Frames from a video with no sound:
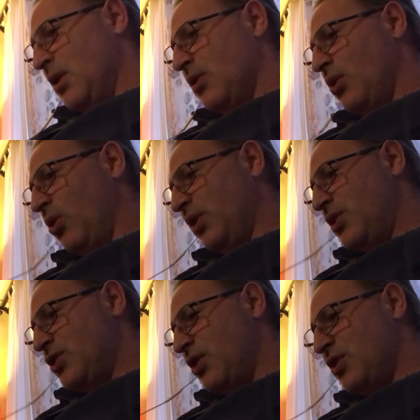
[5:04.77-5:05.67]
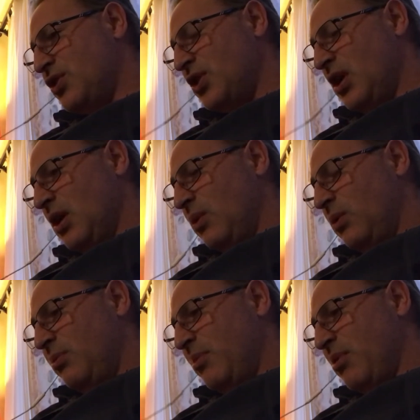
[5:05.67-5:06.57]
The Holy Church
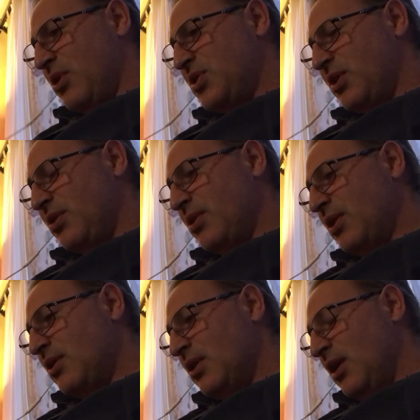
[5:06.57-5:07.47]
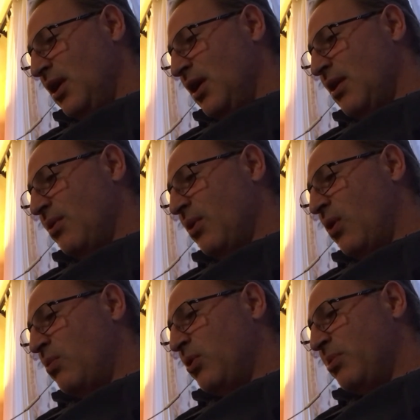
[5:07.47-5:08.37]
will be persecuted, and
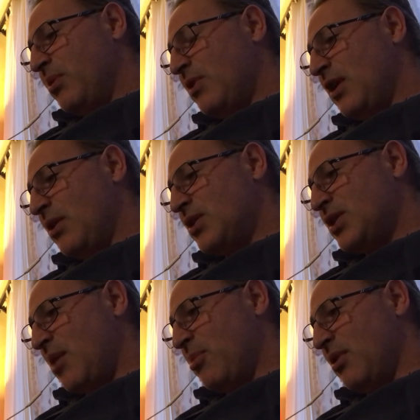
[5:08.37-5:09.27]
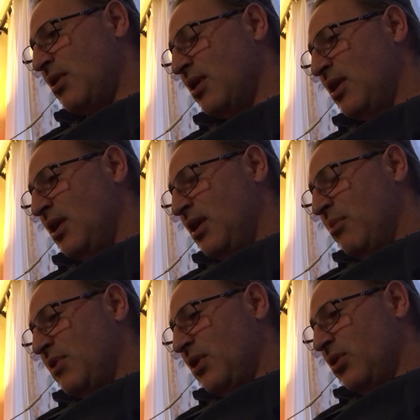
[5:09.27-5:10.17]
Rome will be without a shepherd.
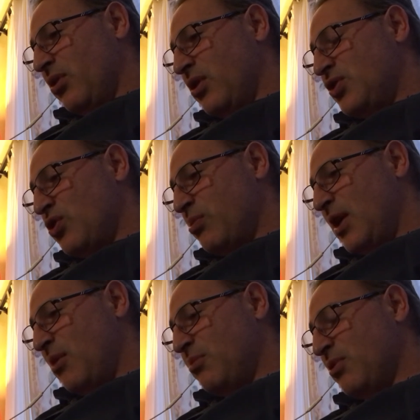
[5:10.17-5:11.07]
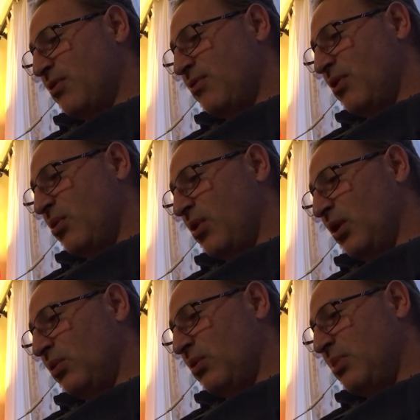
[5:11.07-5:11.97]
But the Lord show me how beautiful the
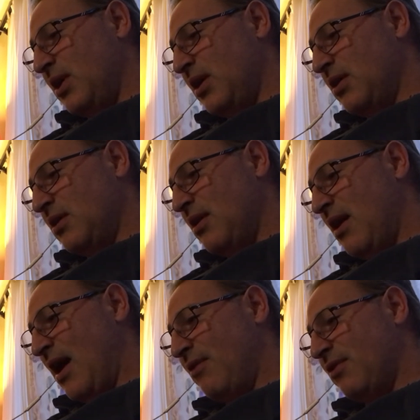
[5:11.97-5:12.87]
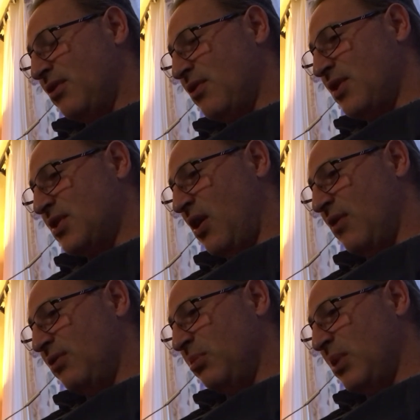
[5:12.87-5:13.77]
world will be after this
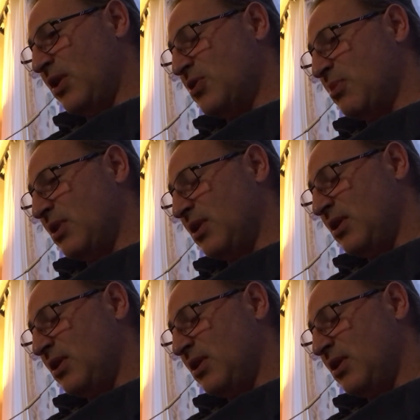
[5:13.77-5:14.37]
awful punishment.